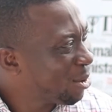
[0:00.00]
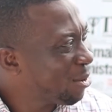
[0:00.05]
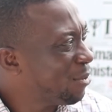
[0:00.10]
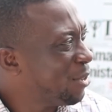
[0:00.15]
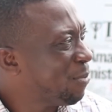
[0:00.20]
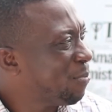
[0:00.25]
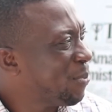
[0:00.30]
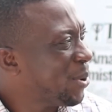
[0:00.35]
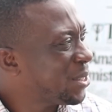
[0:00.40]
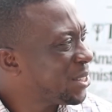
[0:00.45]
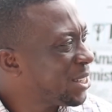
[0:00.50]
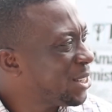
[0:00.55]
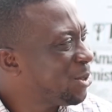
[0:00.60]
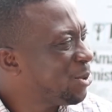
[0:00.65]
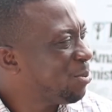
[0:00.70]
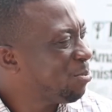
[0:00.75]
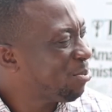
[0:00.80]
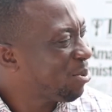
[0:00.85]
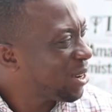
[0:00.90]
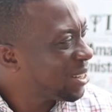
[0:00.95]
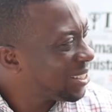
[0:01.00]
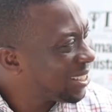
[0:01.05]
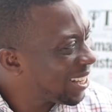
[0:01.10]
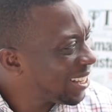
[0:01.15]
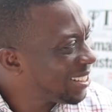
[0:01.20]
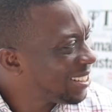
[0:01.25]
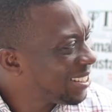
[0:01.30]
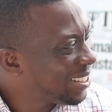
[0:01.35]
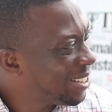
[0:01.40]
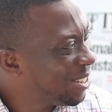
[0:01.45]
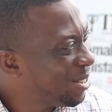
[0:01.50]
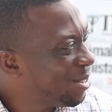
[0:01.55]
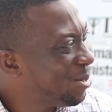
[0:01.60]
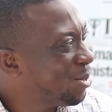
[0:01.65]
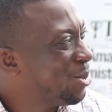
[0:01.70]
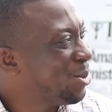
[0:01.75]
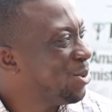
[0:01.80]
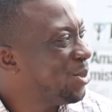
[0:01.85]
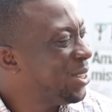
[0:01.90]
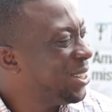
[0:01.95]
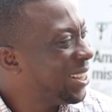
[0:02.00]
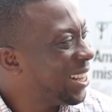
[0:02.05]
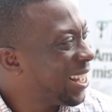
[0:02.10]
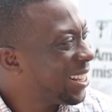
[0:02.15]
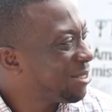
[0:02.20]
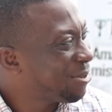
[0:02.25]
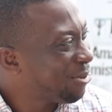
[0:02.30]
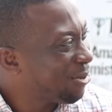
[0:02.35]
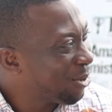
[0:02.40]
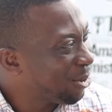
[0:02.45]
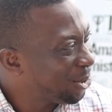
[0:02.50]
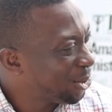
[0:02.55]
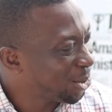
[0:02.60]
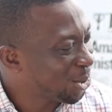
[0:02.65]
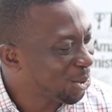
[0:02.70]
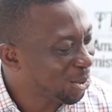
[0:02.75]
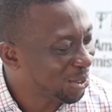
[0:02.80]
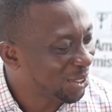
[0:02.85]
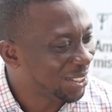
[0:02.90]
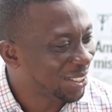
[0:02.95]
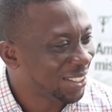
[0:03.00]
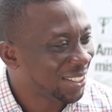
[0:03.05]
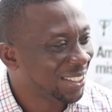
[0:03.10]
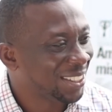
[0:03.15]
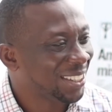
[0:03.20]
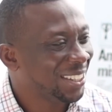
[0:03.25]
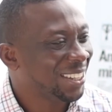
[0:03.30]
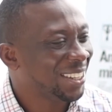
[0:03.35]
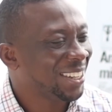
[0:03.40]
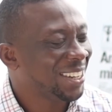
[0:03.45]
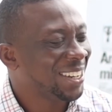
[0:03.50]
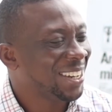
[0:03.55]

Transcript: of the persons present during that function, mm.